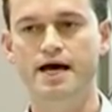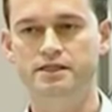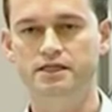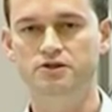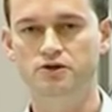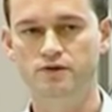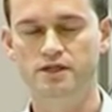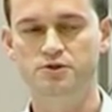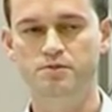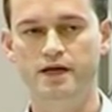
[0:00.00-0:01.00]
might
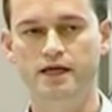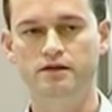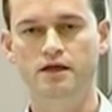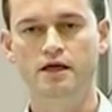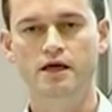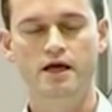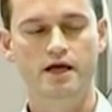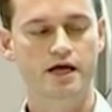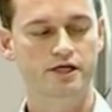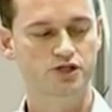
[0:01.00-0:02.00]
increase pain,
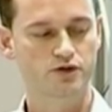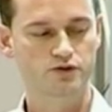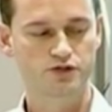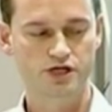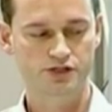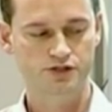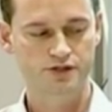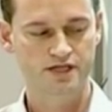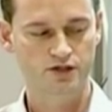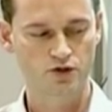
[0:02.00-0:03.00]
So you just
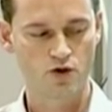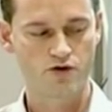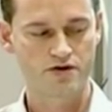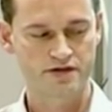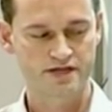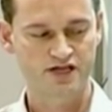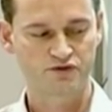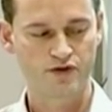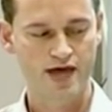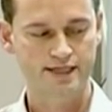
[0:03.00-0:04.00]
ignore that
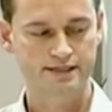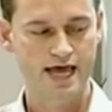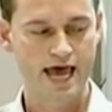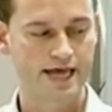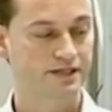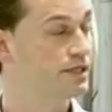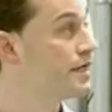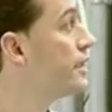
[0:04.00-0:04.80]
fact and